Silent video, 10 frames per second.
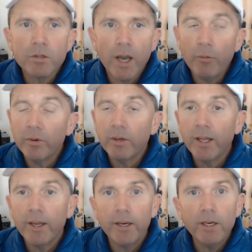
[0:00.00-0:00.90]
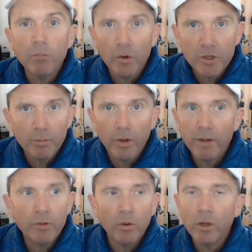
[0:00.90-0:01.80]
I need multiple.
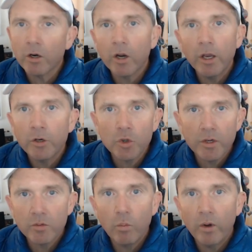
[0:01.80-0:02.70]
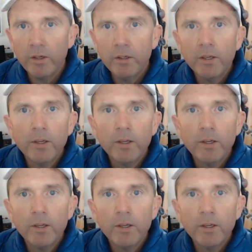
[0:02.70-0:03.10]
I'm no longer going to trust one.